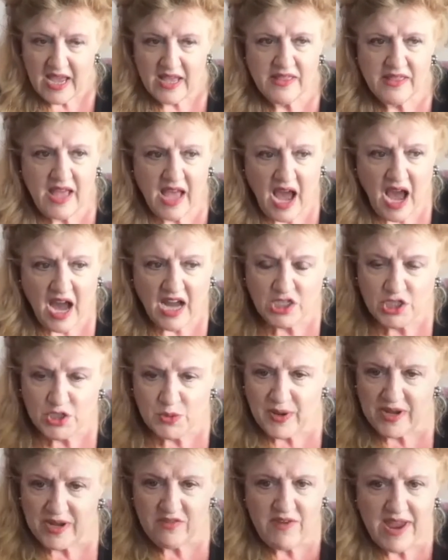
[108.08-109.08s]
The hush
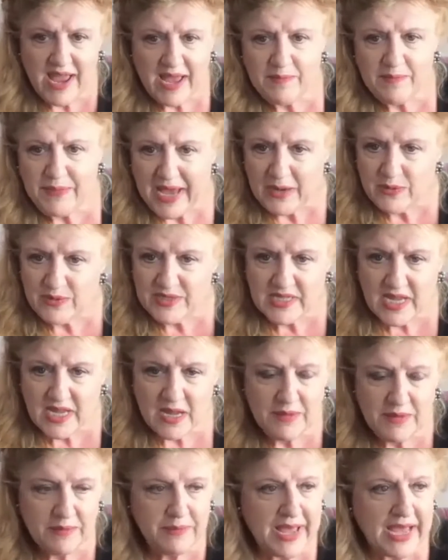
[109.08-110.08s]
went round, Bowie's
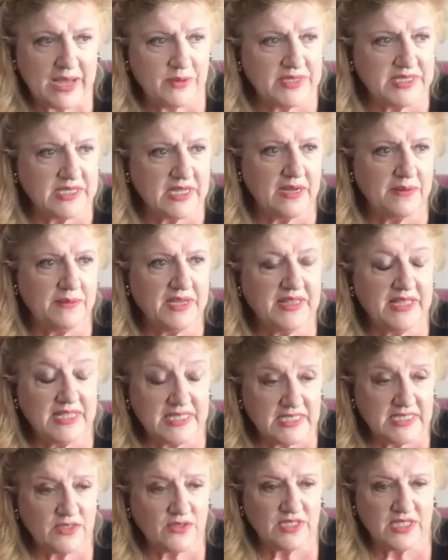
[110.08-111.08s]
coming, this
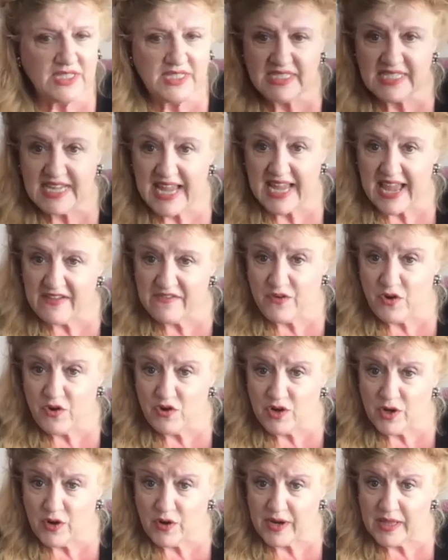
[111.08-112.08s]
is onto the set,
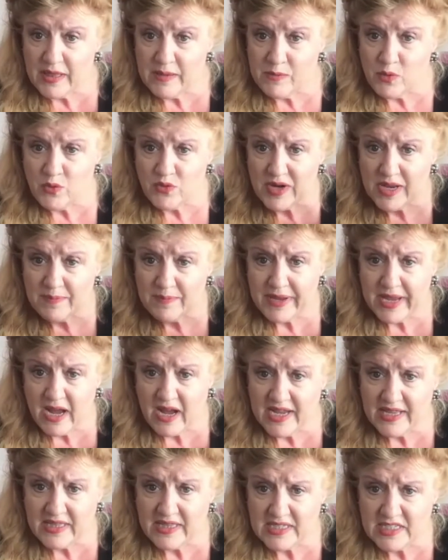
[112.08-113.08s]
4:00 in the morning
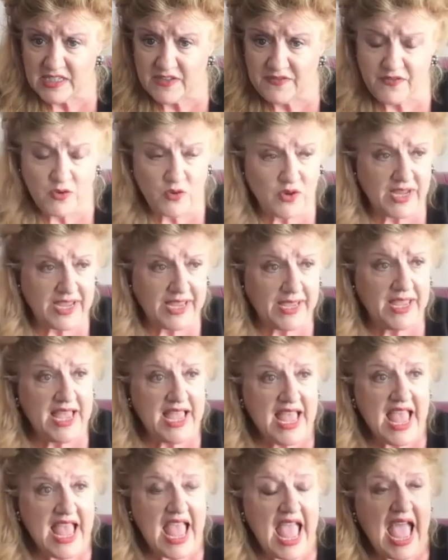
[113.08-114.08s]
behind the Savoy.
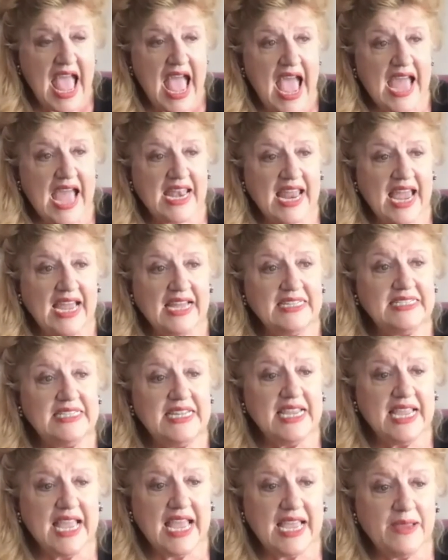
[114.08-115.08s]
And as
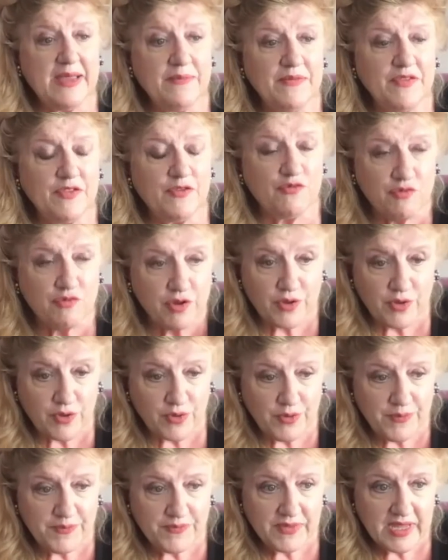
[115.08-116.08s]
he came
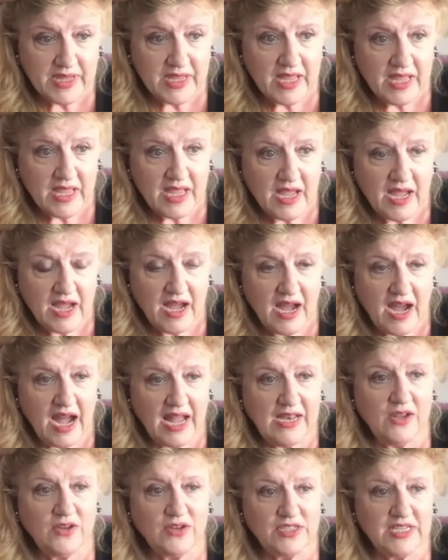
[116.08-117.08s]
through, I
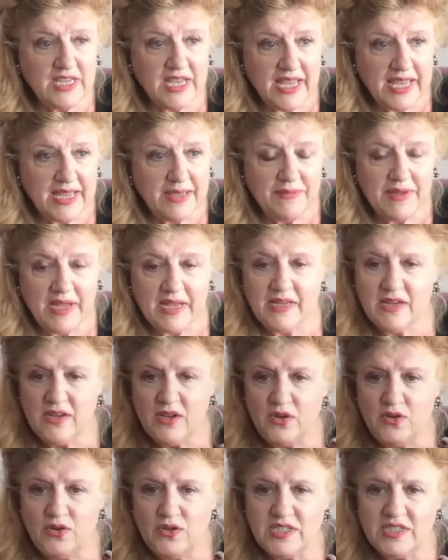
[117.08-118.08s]
looked at him, and of
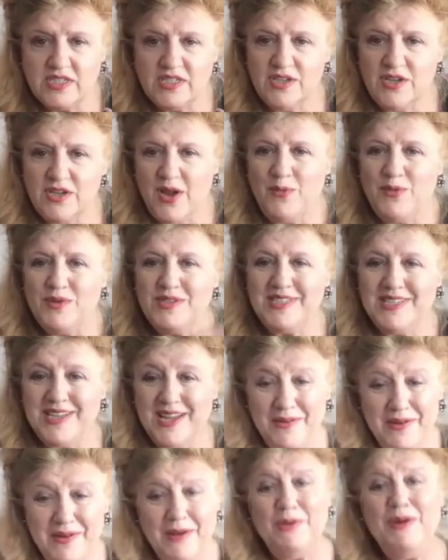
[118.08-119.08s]
course, I wanted to
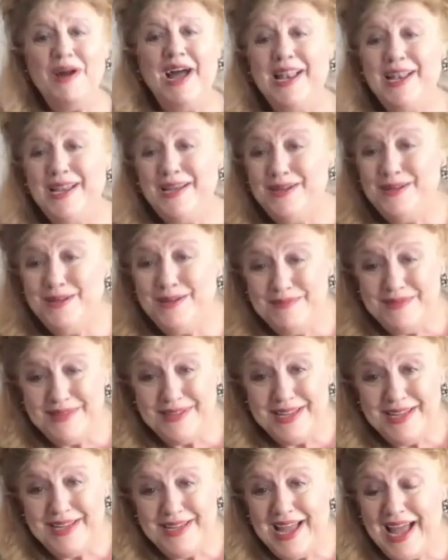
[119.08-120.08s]
go, oh,
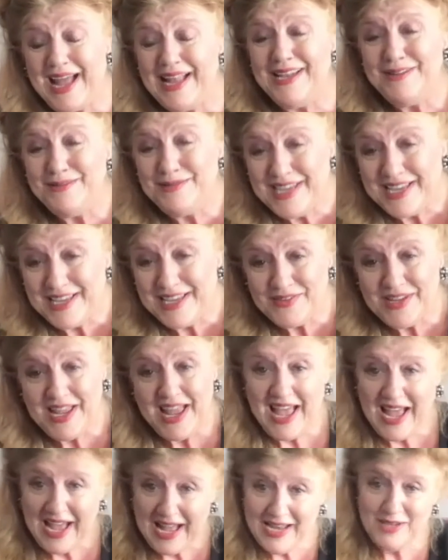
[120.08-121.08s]
hello, David,
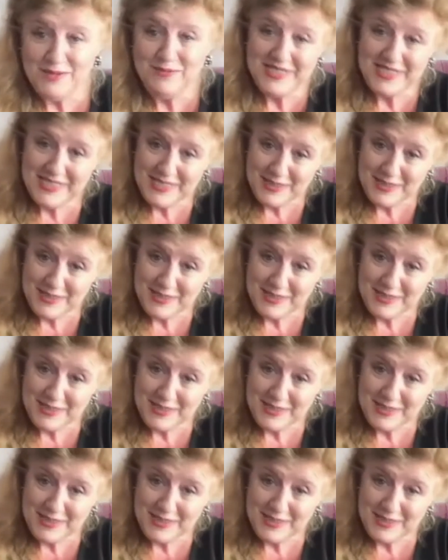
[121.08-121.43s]
hello, Mr.